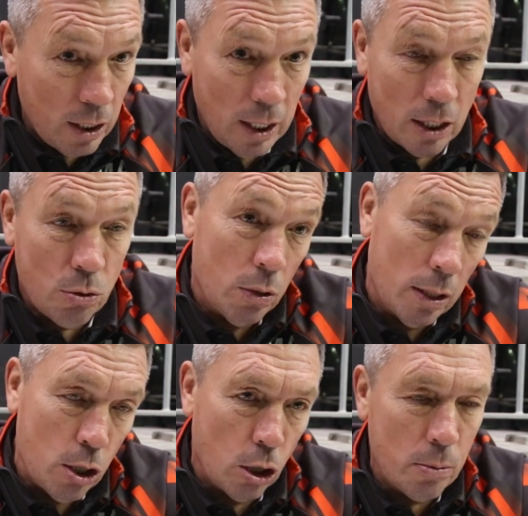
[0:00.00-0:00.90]
and that's what
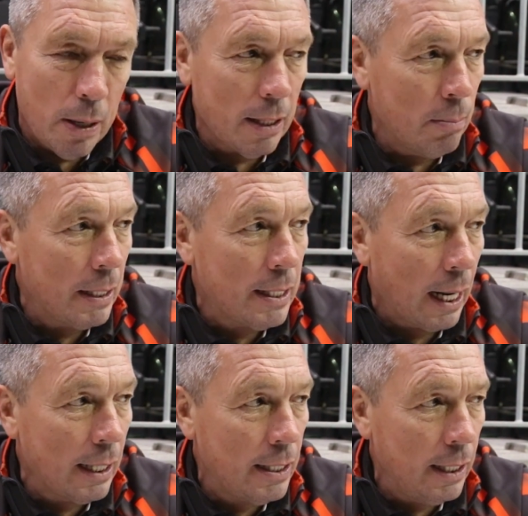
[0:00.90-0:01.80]
I talked about, the
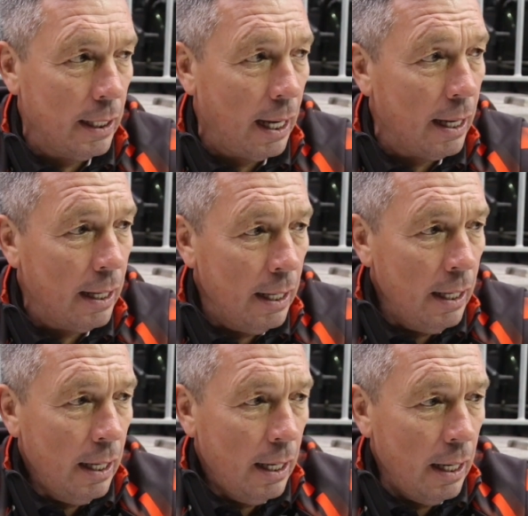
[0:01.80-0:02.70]
mentality in that,
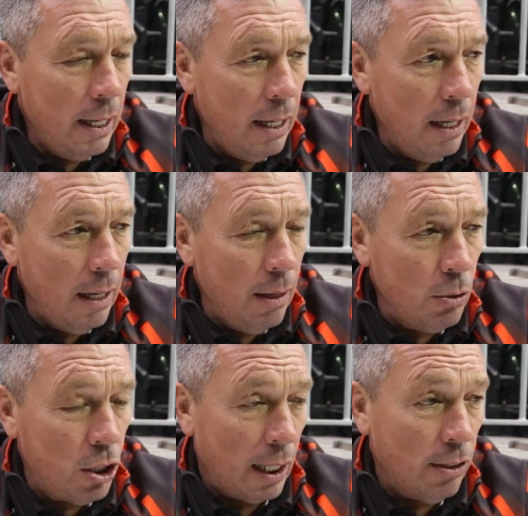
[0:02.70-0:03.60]
and
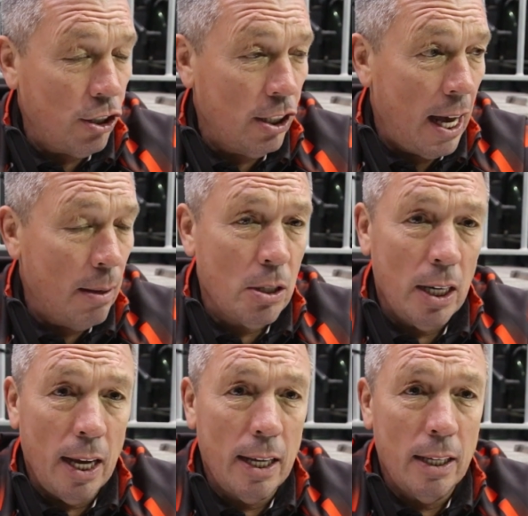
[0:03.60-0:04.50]
we chanced his arm
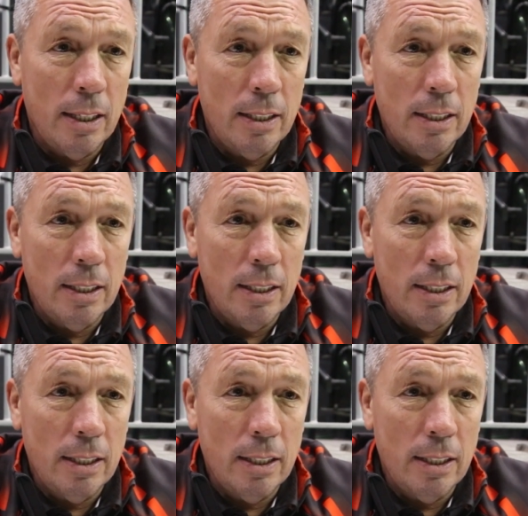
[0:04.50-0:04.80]
tonight, and